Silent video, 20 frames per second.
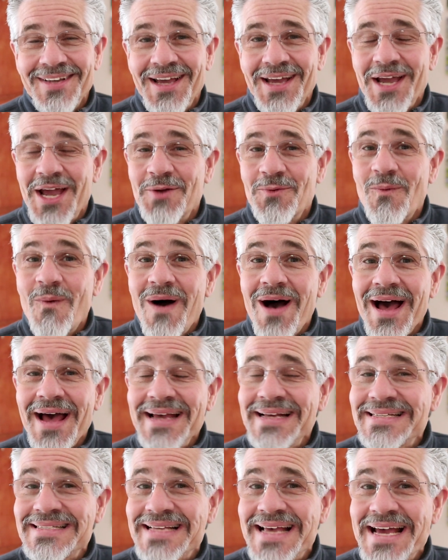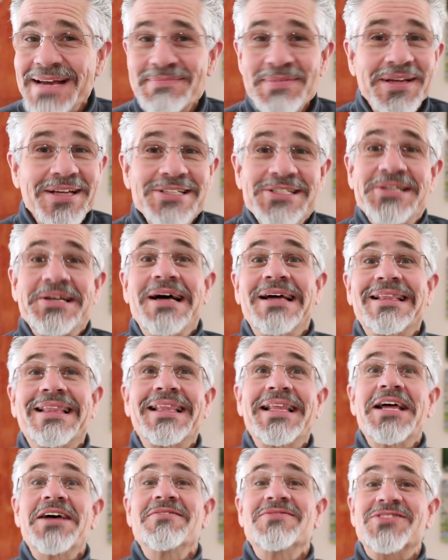And why is that? Because God
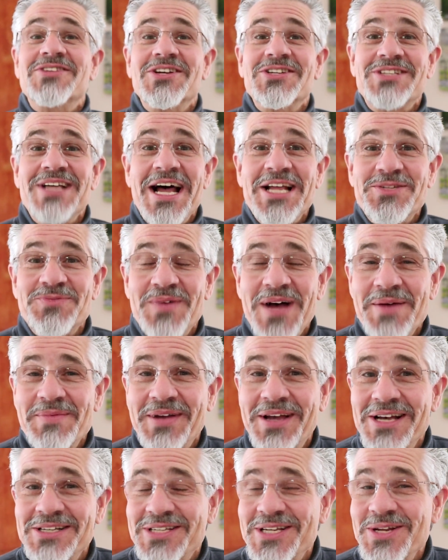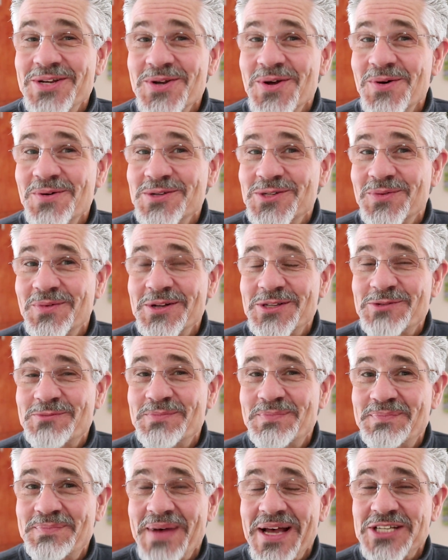loves us. That's why, because he knows what's
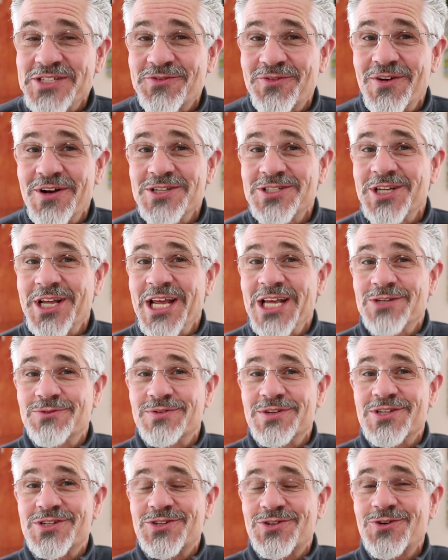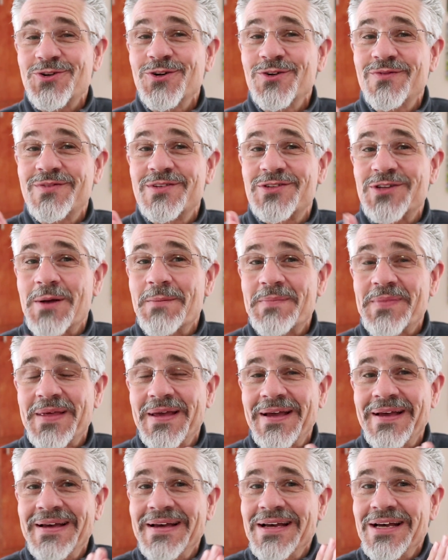best for us, and he's reserved
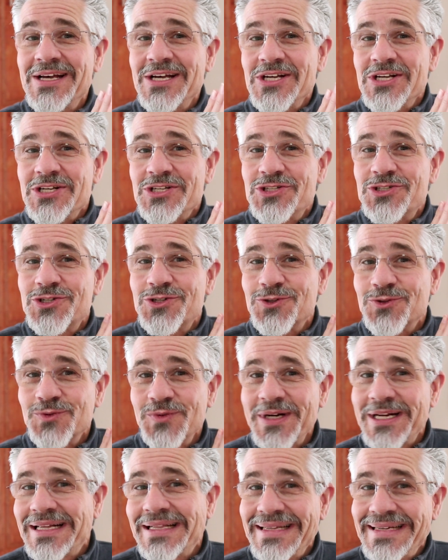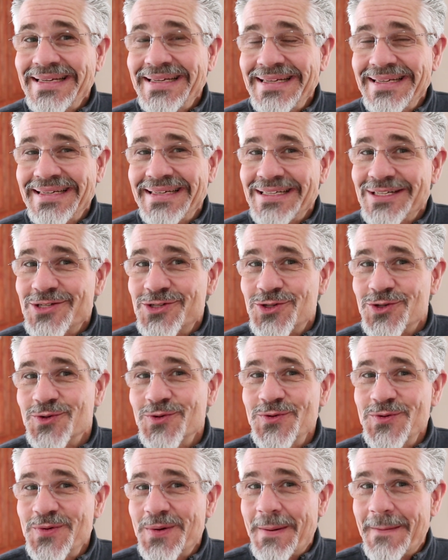something strictly
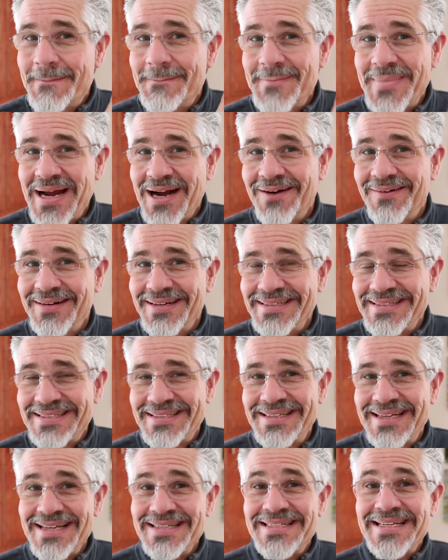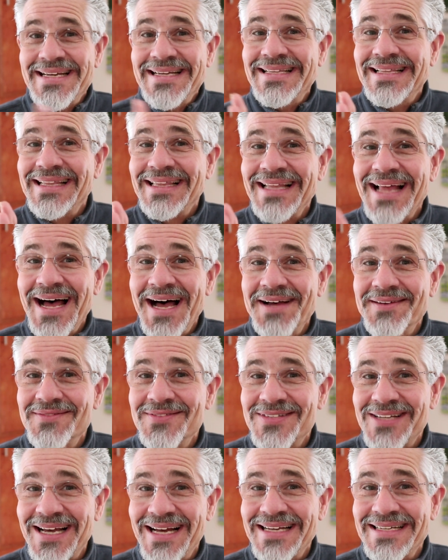to marriage because he
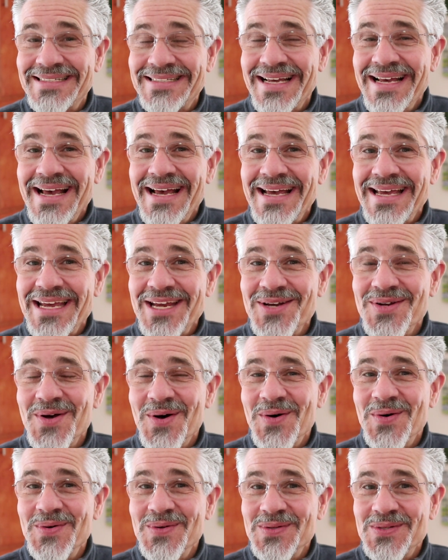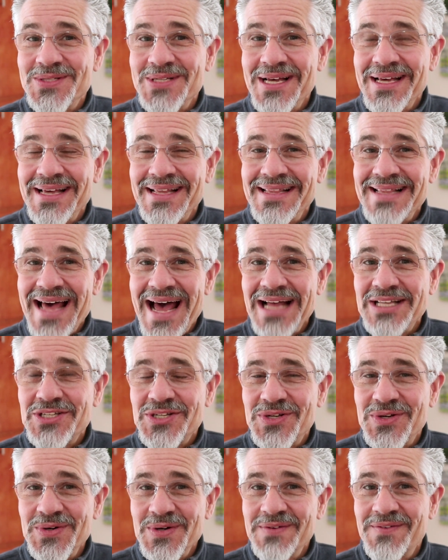loves us. He knows
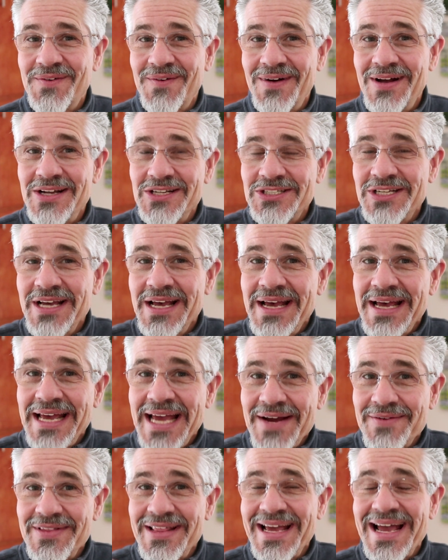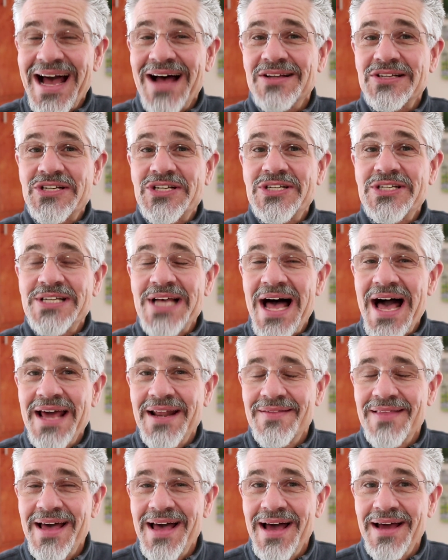that's good for us. Everything outside
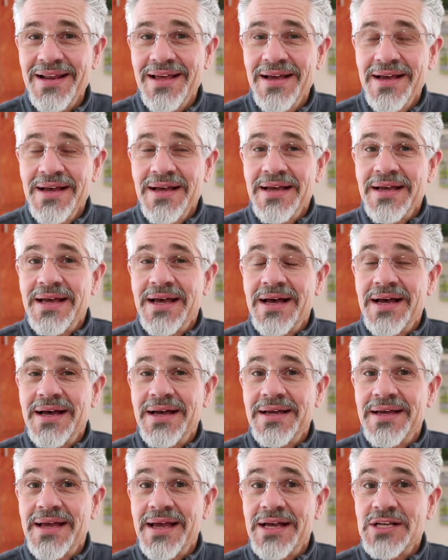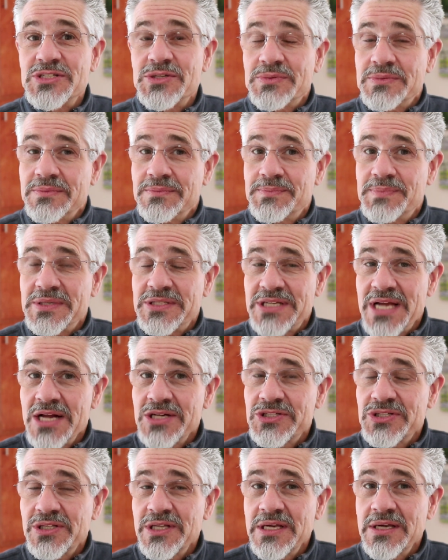of that uh, has
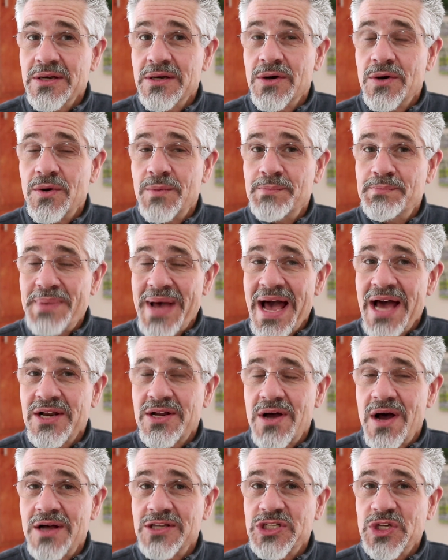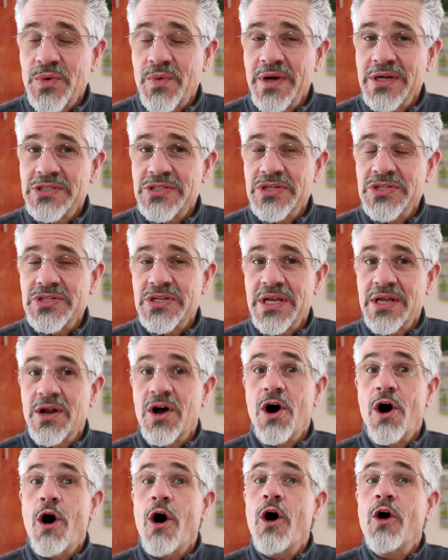potentially bad consequences and
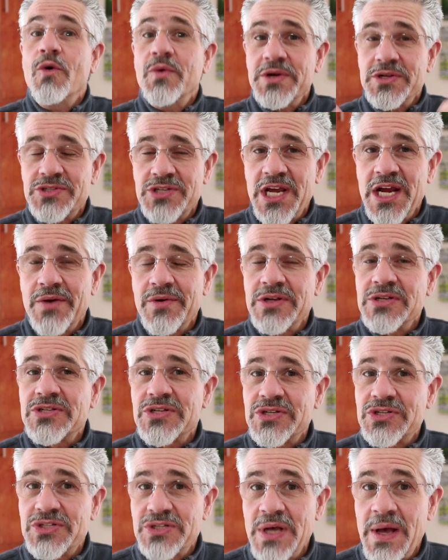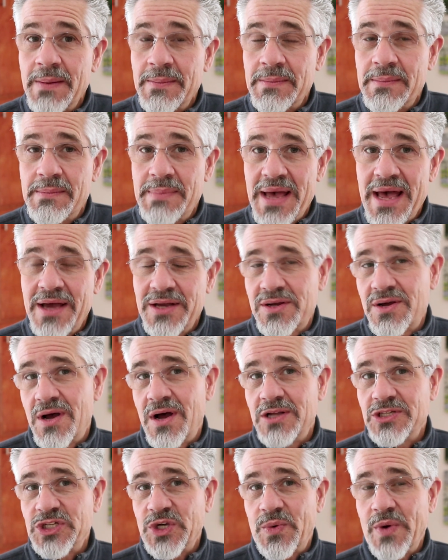always carries some bad
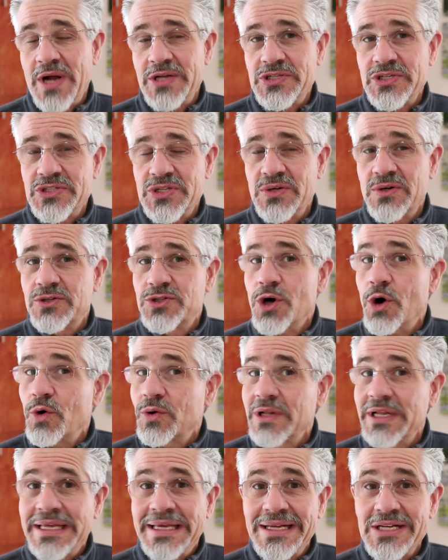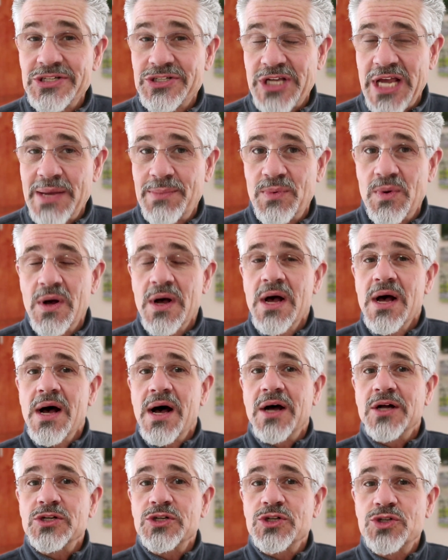consequences that are totally inescapable.
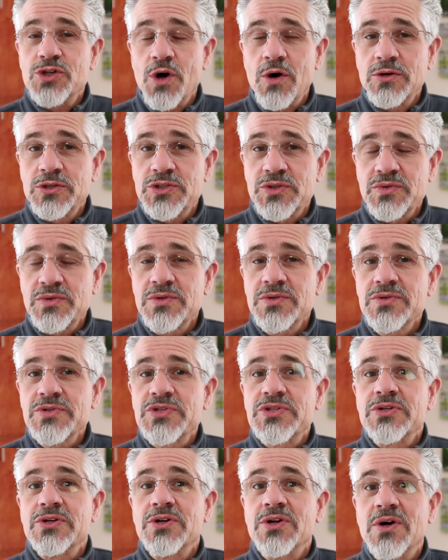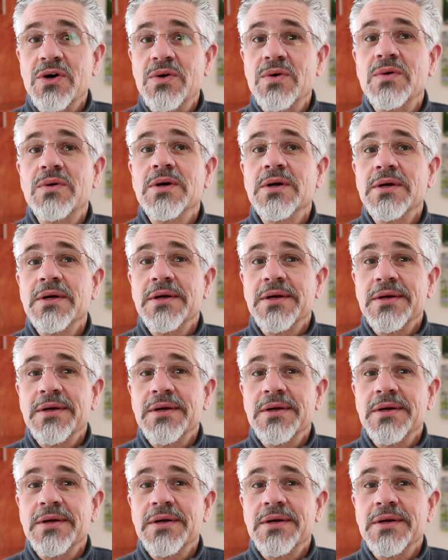Adulterers, you know,